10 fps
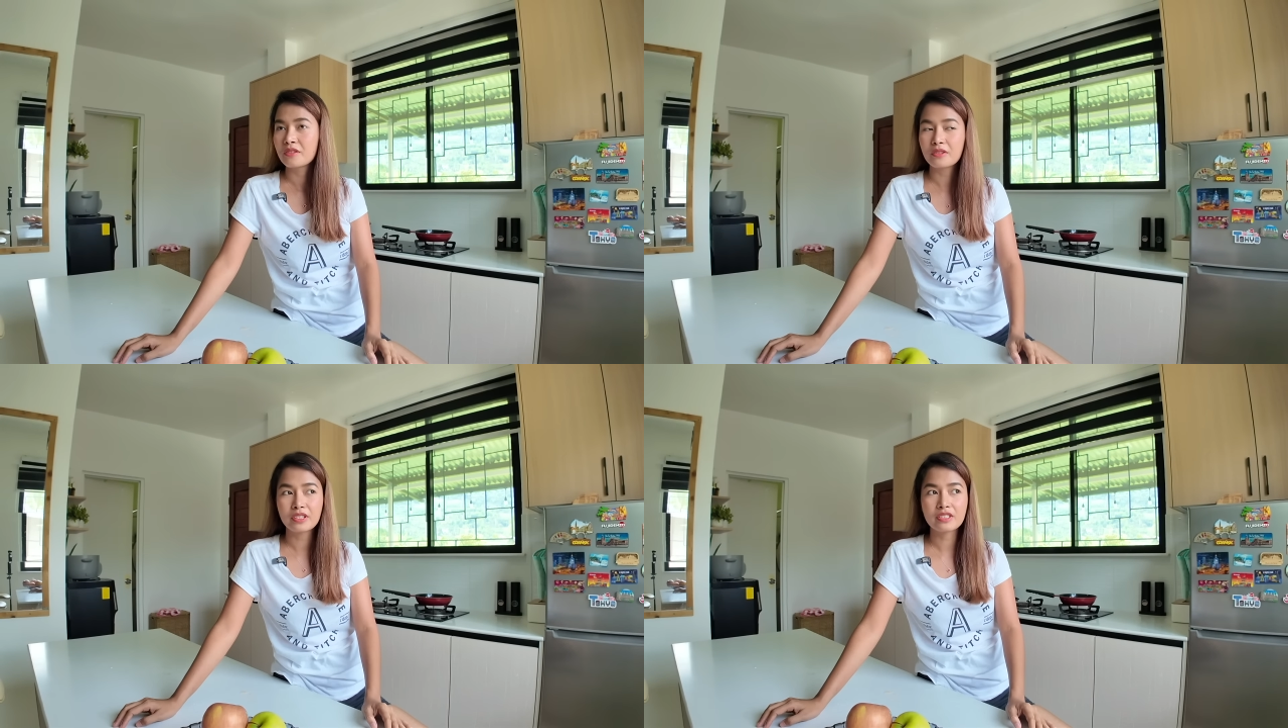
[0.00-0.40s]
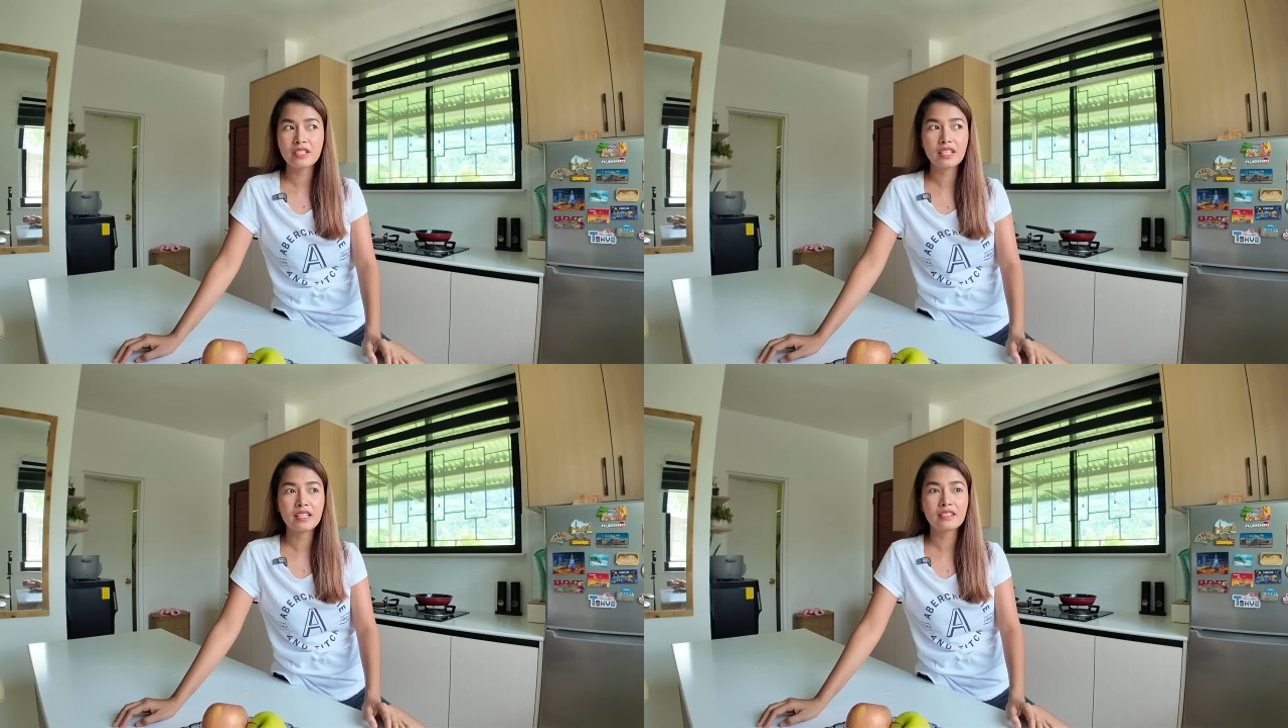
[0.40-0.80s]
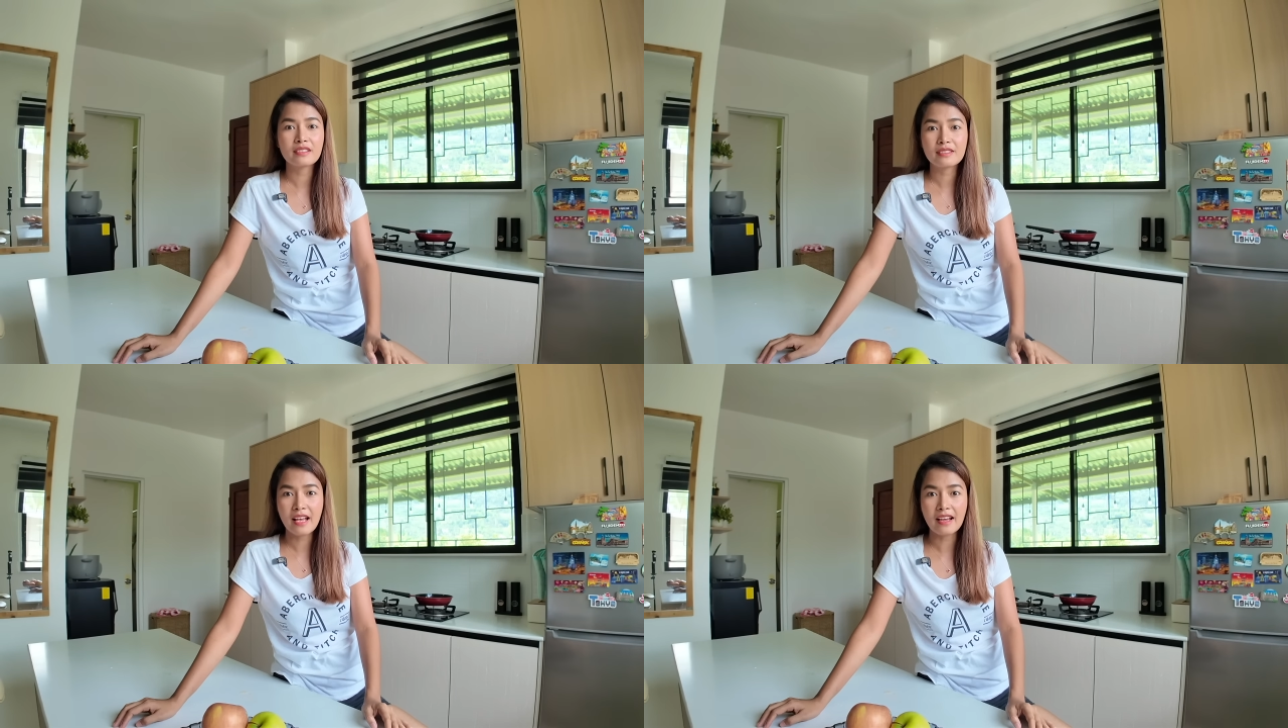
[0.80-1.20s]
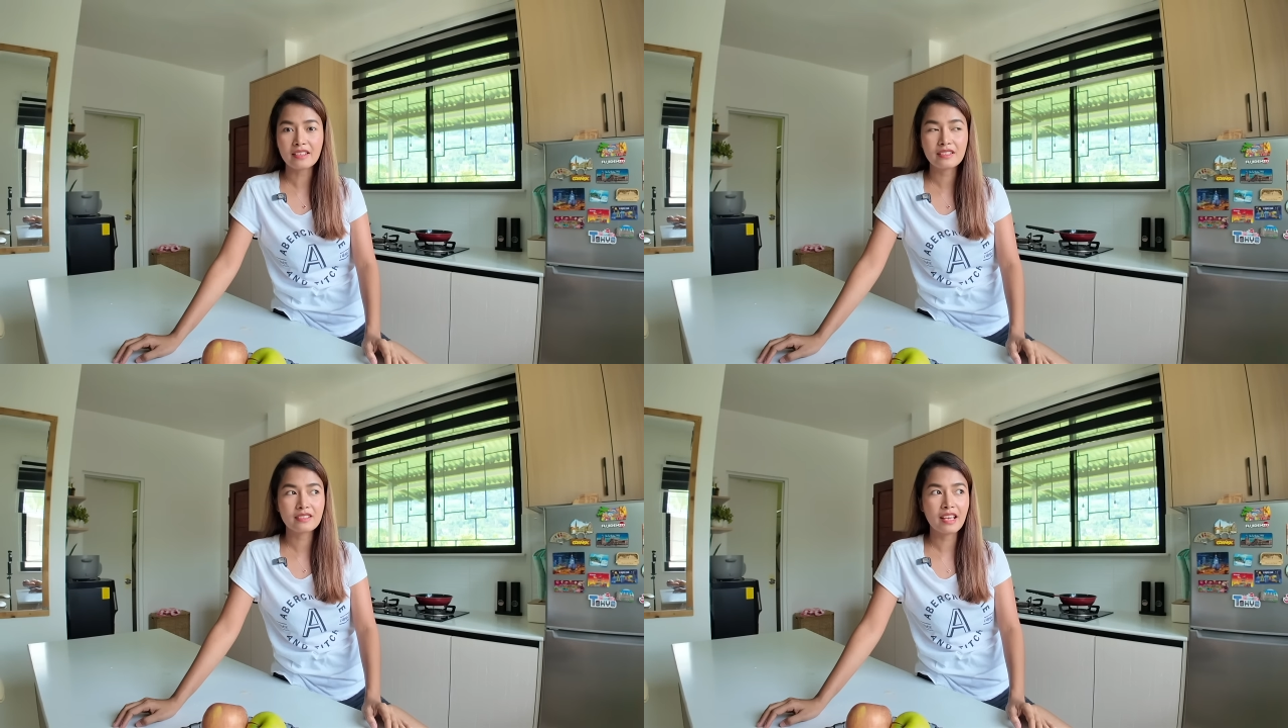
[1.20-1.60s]
13
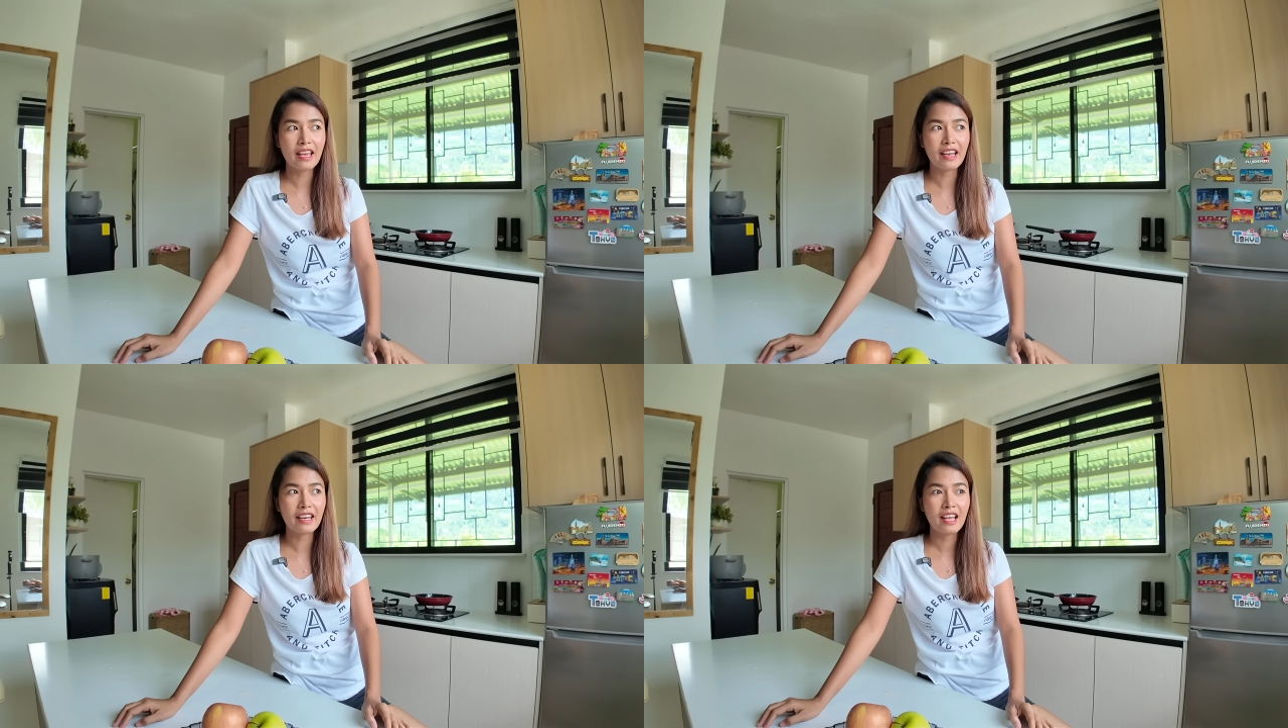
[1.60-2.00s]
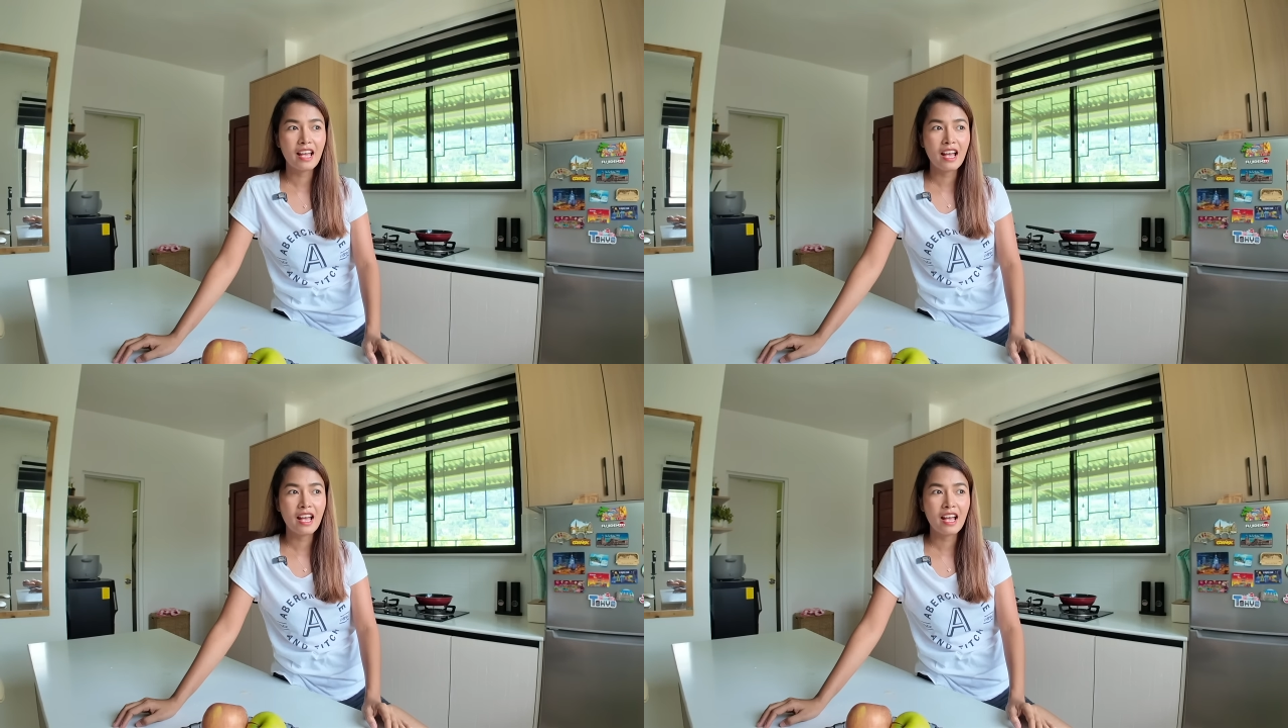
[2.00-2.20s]
sacks and